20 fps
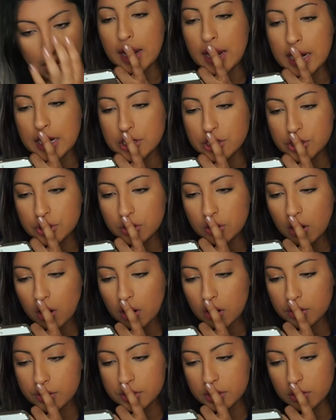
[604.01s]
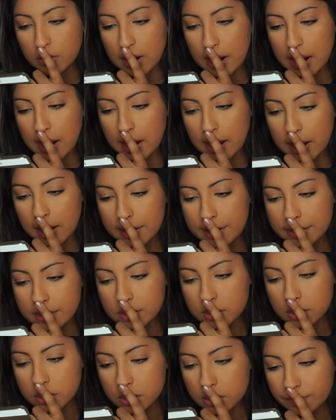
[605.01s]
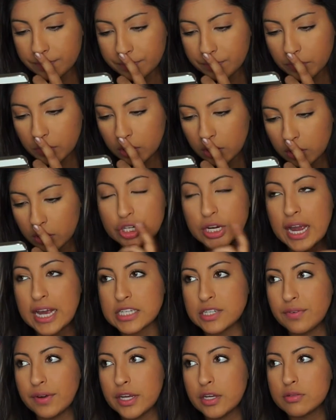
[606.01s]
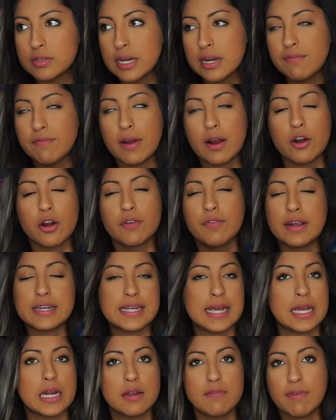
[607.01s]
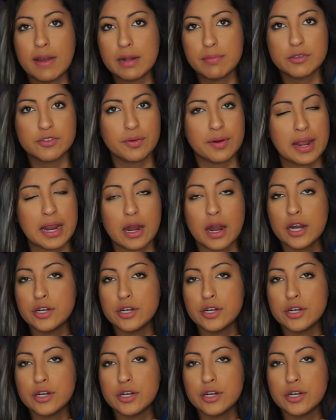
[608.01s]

Angel also asked, she asked if I use any, or if I take any vitamins for my hair.